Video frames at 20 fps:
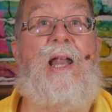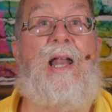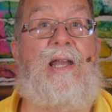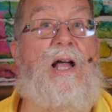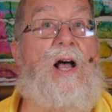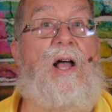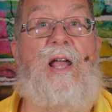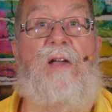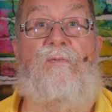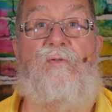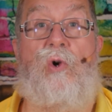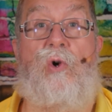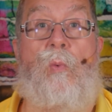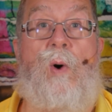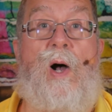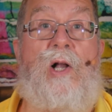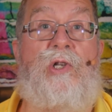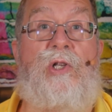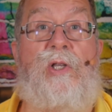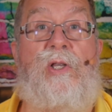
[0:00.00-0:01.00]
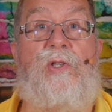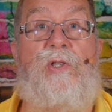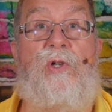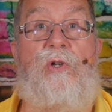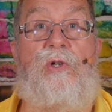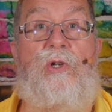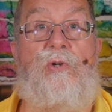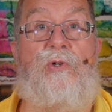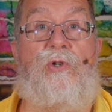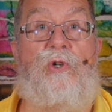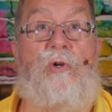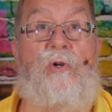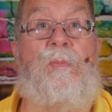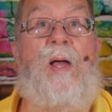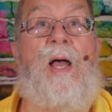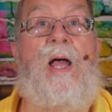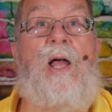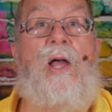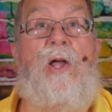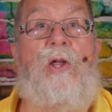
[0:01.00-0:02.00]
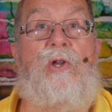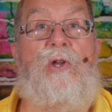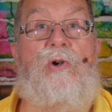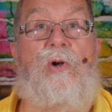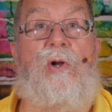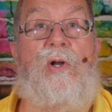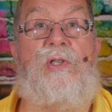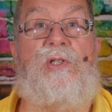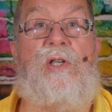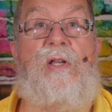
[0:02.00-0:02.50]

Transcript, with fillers: Now, if you're watching this on YouTube, you're going to see